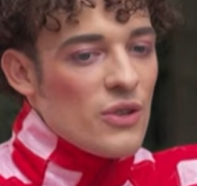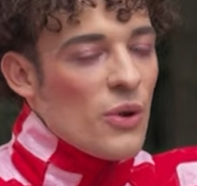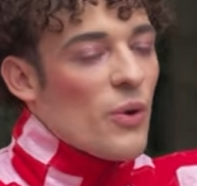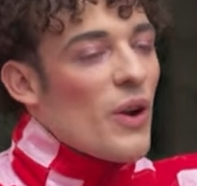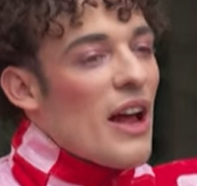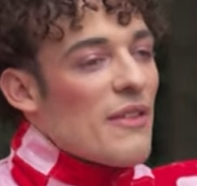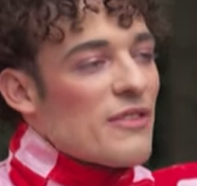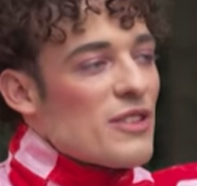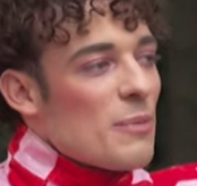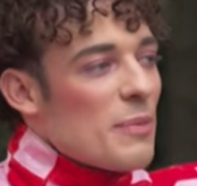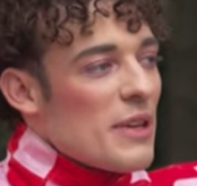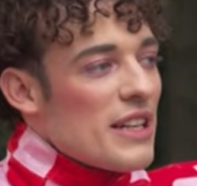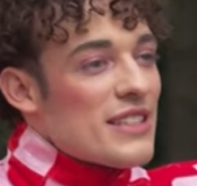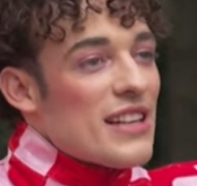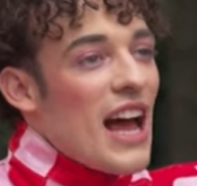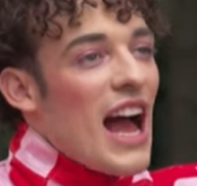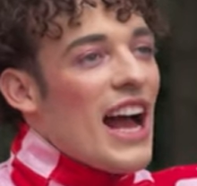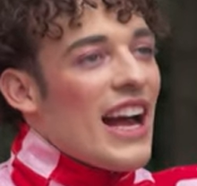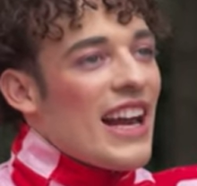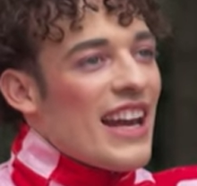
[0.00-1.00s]
don't have to be
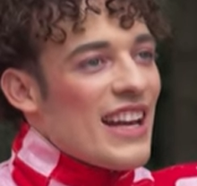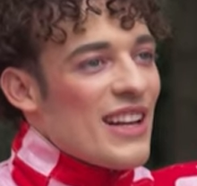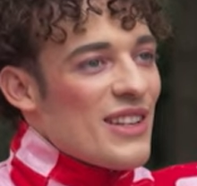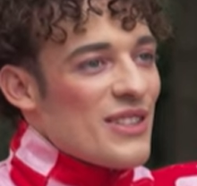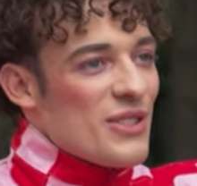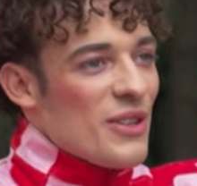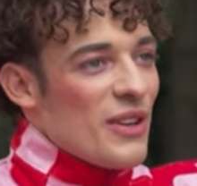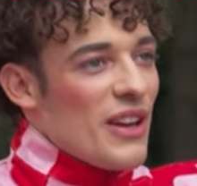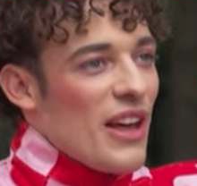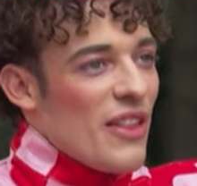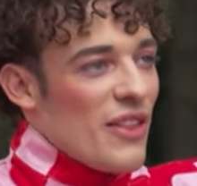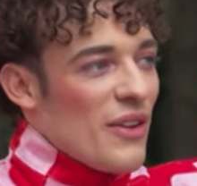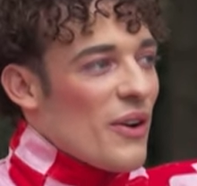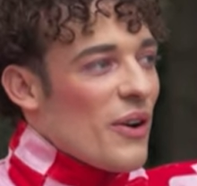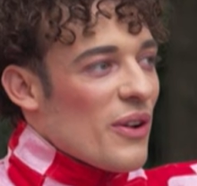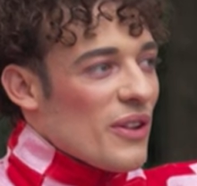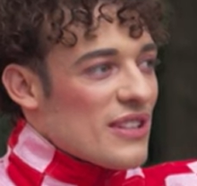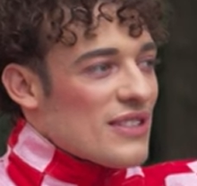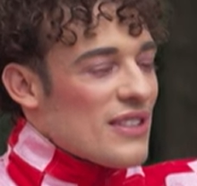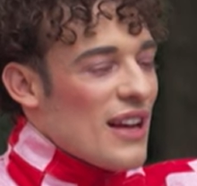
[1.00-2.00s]
tied in together
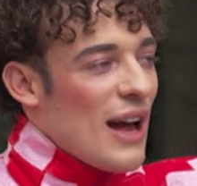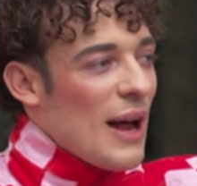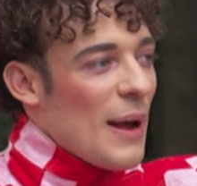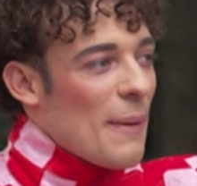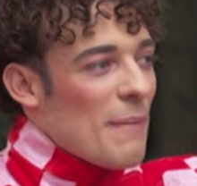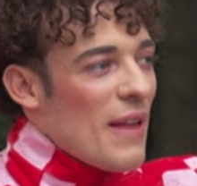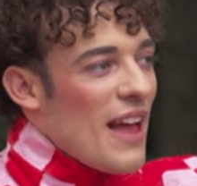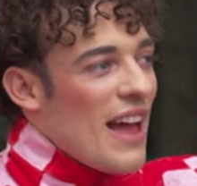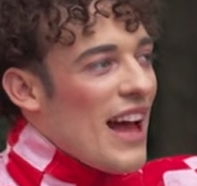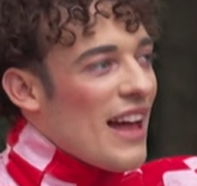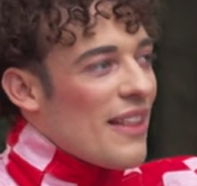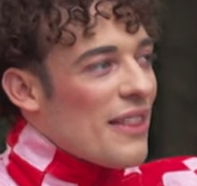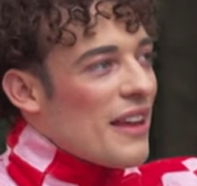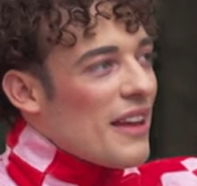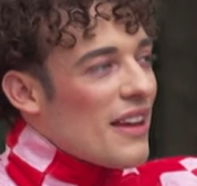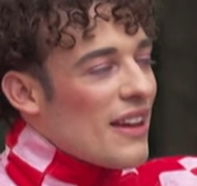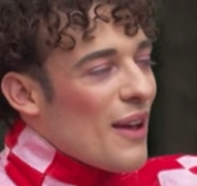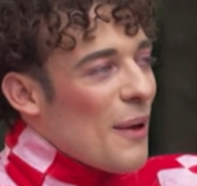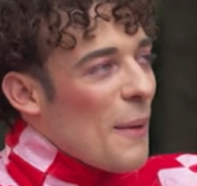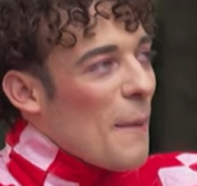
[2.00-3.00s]
all the time. I
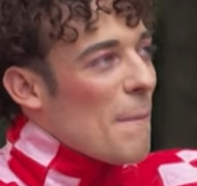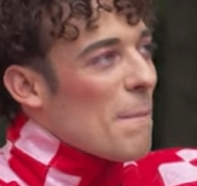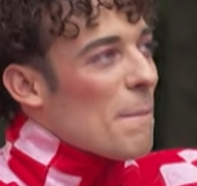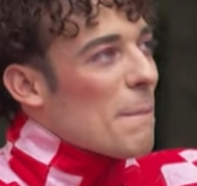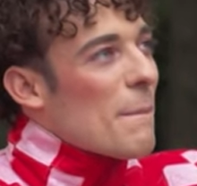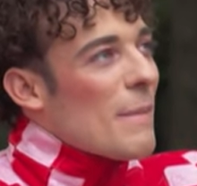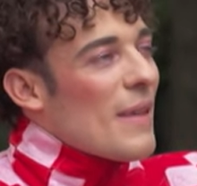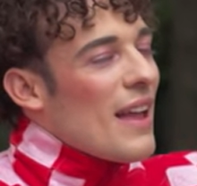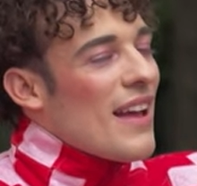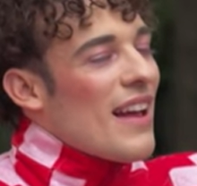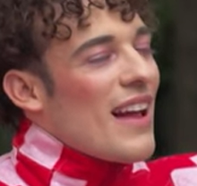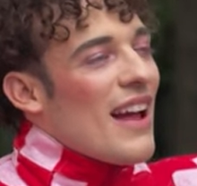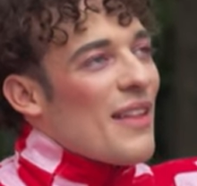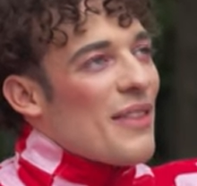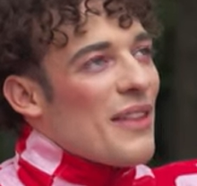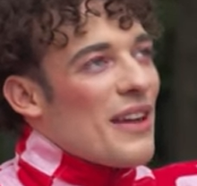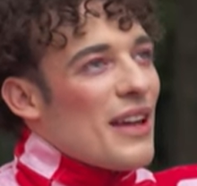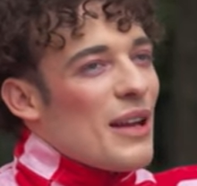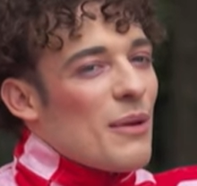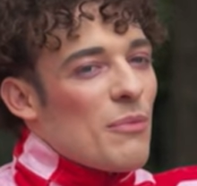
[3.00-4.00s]
think
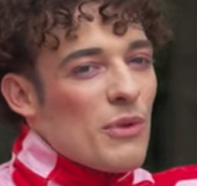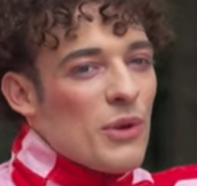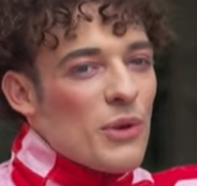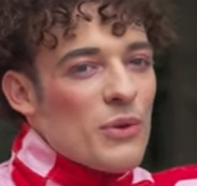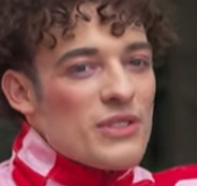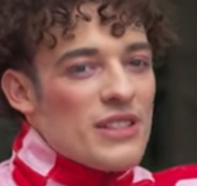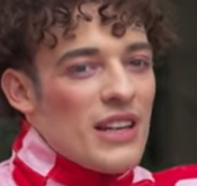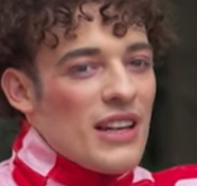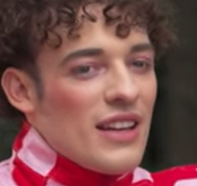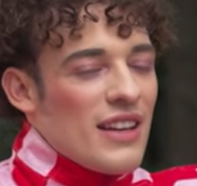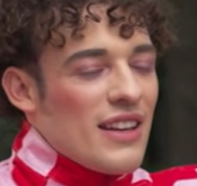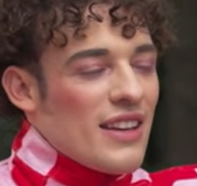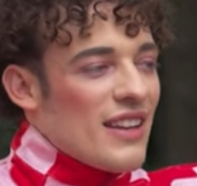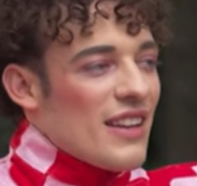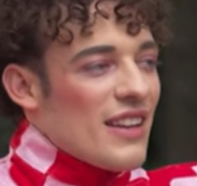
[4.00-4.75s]
in music,